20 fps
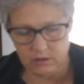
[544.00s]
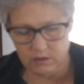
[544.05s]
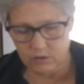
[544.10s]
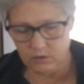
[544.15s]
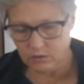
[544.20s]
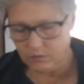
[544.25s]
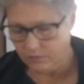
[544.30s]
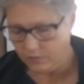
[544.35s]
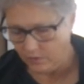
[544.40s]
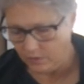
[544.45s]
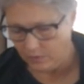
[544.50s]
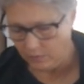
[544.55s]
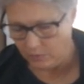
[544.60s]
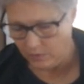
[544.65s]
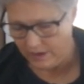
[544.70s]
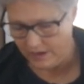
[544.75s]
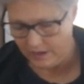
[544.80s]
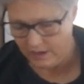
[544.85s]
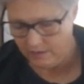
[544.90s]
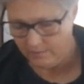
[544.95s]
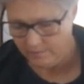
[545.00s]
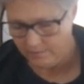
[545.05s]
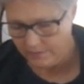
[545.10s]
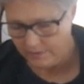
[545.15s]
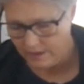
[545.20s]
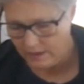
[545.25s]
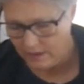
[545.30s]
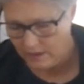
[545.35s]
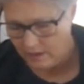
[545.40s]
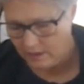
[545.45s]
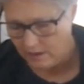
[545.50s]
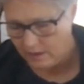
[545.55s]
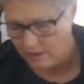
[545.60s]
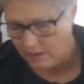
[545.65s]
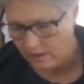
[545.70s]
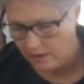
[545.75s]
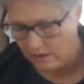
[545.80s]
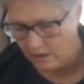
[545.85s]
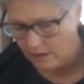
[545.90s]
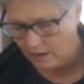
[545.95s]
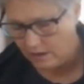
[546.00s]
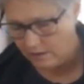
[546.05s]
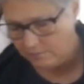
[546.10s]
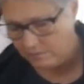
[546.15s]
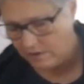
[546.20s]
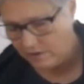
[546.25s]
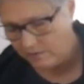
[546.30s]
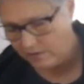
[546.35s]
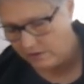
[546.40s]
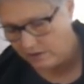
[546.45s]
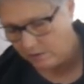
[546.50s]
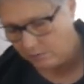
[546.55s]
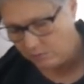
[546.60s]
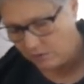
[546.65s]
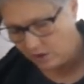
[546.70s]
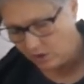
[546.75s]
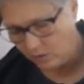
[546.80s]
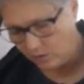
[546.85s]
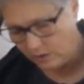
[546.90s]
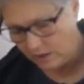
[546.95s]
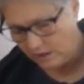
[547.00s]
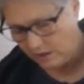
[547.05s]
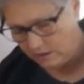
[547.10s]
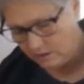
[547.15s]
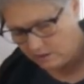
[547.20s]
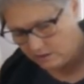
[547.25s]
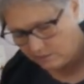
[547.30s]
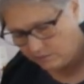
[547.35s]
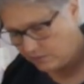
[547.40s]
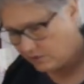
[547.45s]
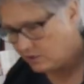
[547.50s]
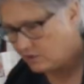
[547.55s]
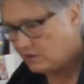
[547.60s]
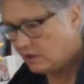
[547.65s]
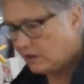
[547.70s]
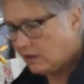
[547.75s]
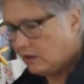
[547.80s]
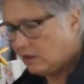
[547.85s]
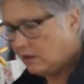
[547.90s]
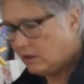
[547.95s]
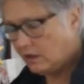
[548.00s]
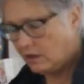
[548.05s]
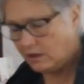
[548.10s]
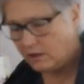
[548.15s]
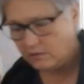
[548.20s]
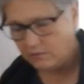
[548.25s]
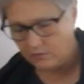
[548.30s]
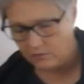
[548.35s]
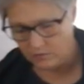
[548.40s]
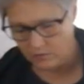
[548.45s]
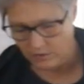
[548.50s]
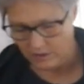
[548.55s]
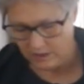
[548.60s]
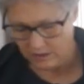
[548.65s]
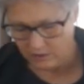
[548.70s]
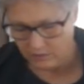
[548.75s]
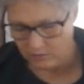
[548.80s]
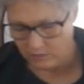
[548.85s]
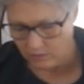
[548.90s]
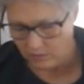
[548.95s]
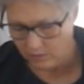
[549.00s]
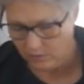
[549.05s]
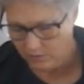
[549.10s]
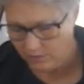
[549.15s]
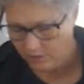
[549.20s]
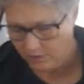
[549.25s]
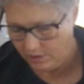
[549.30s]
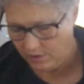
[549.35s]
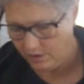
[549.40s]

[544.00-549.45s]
uniform way. I'm giving them the greens, if there's any kind of green growth.